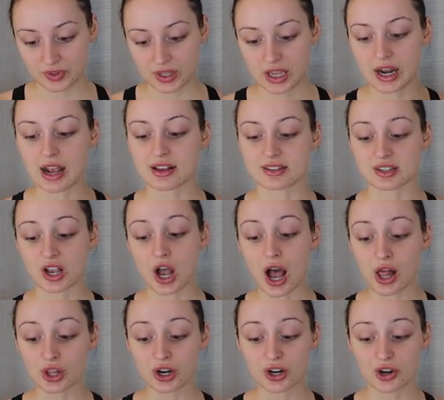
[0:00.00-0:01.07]
it has
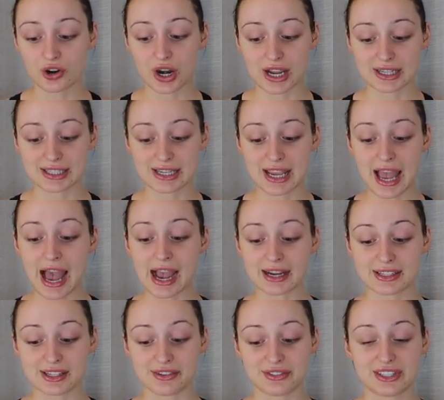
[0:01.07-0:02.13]
color correcting
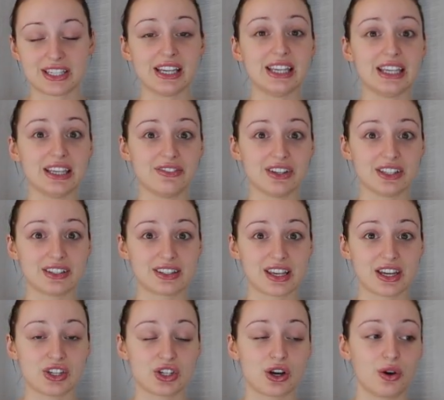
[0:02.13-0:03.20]
actives to even
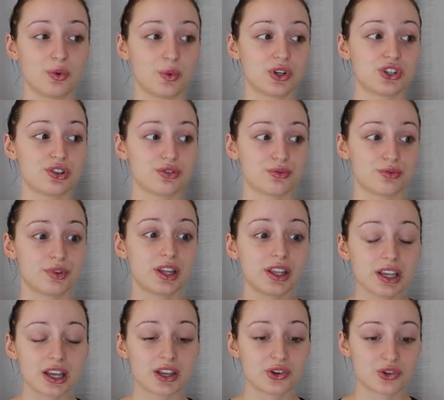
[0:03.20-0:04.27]
skin tone, which is
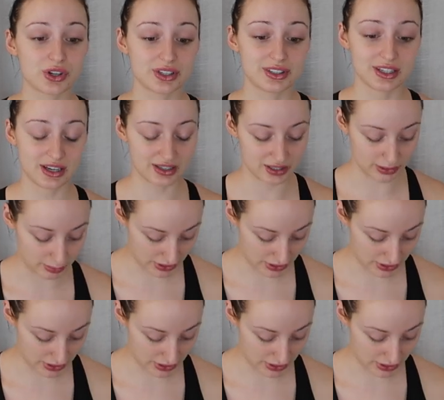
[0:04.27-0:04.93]
really interesting to